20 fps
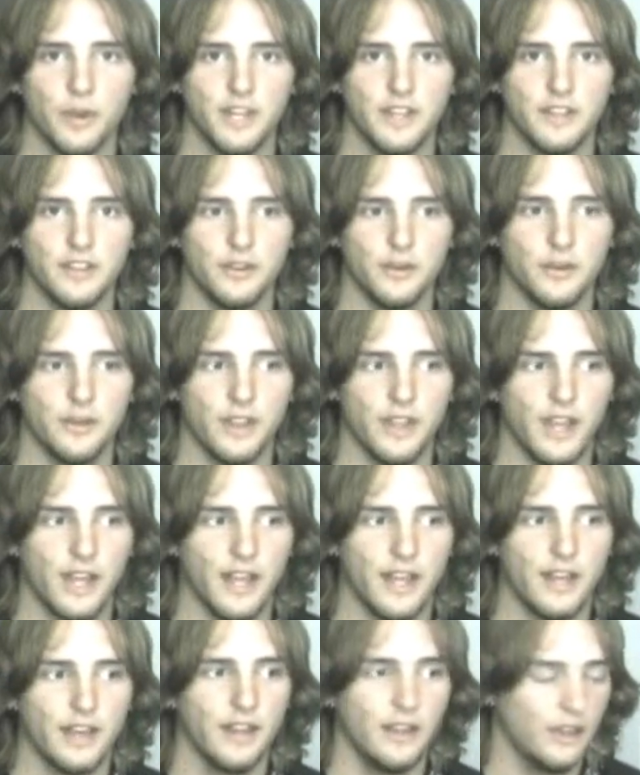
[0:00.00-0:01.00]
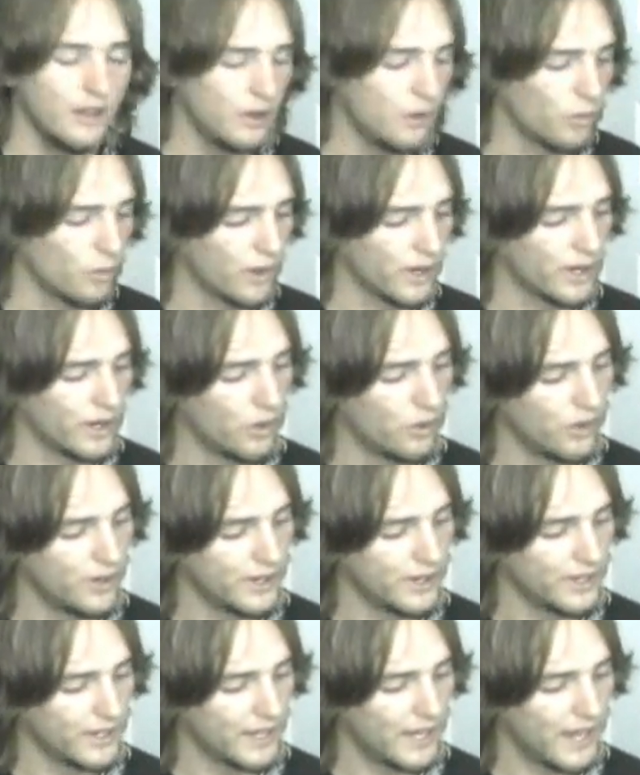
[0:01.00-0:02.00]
we do that, we're going to